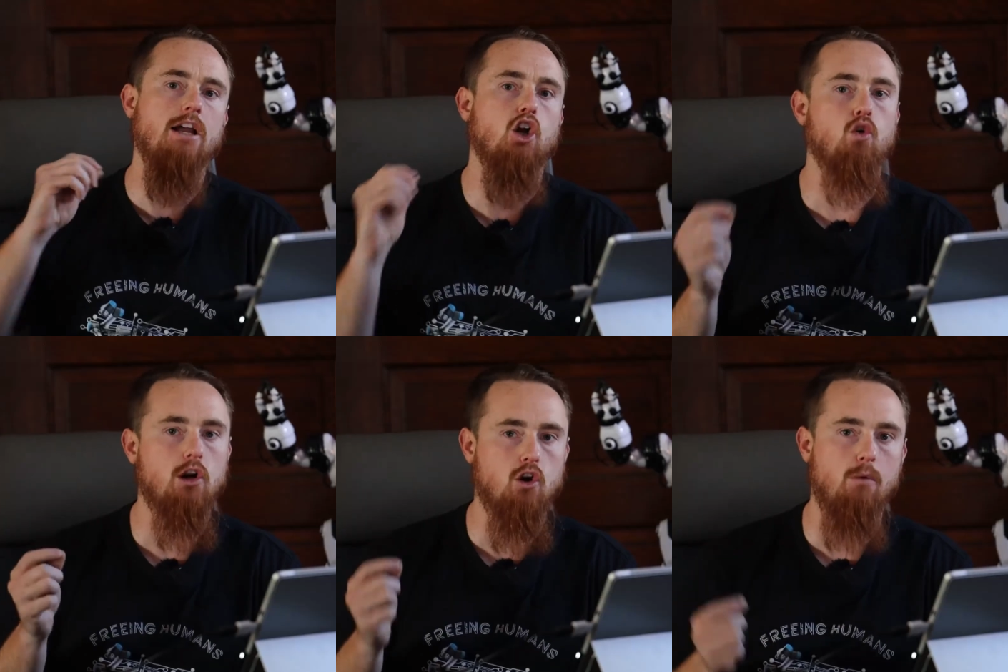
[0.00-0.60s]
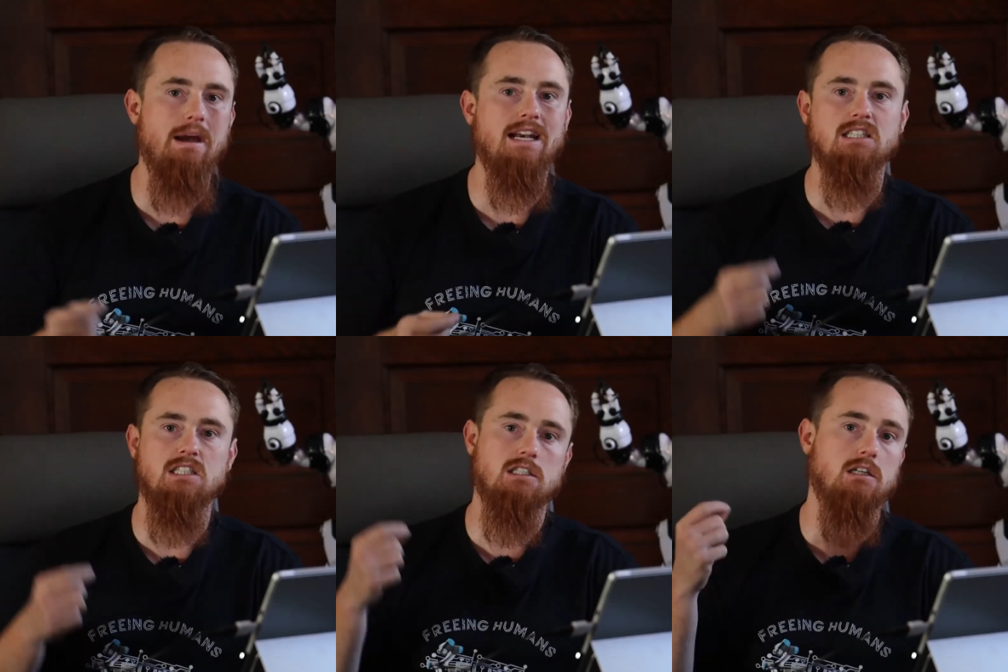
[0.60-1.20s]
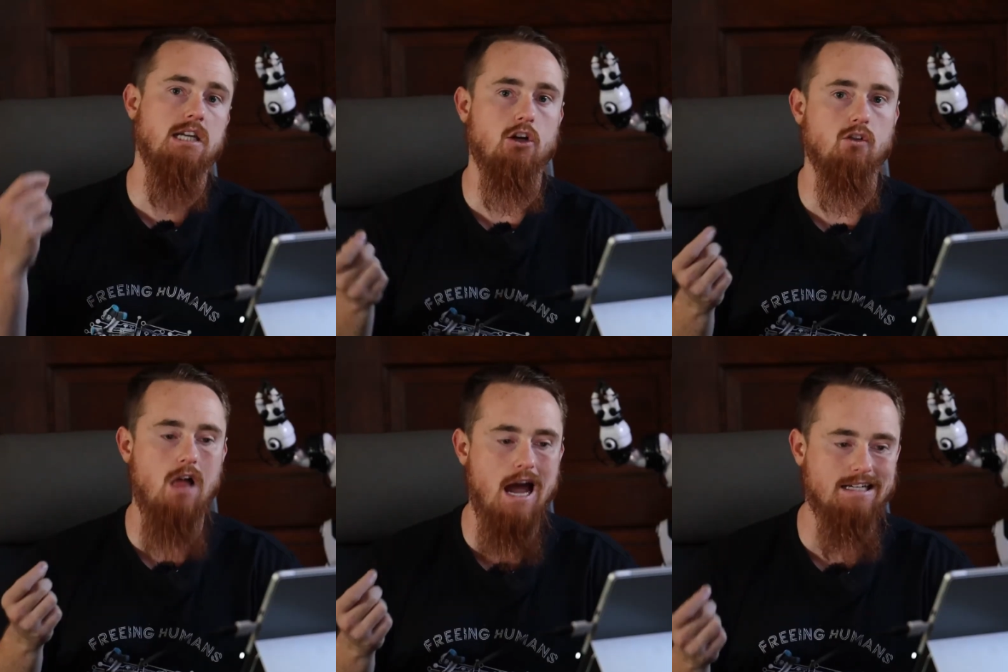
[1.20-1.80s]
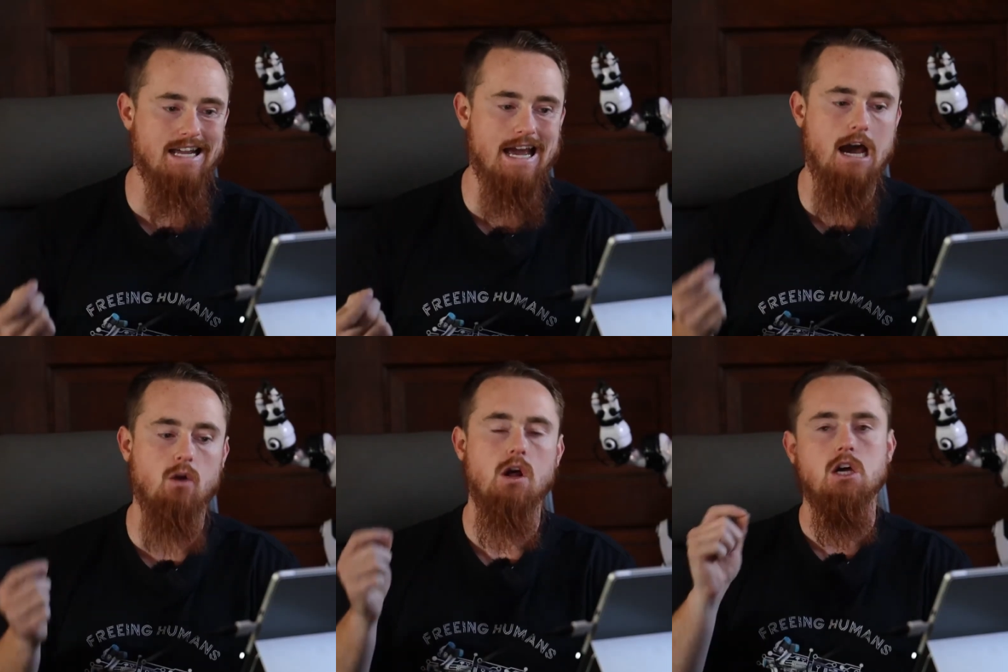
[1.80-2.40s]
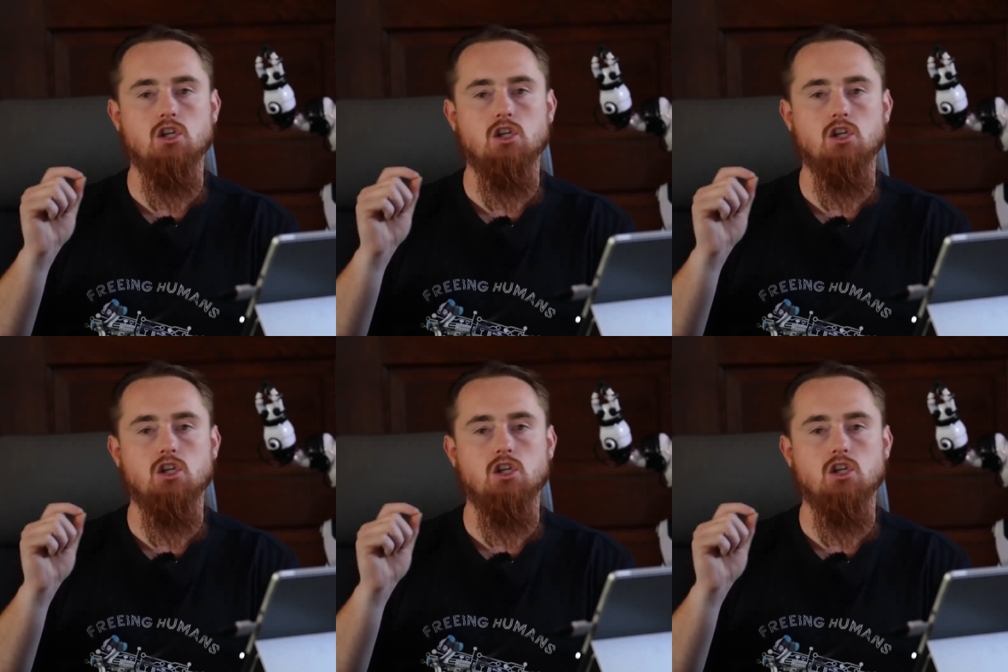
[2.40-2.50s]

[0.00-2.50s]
like a critical maintenance that's going to take your line down.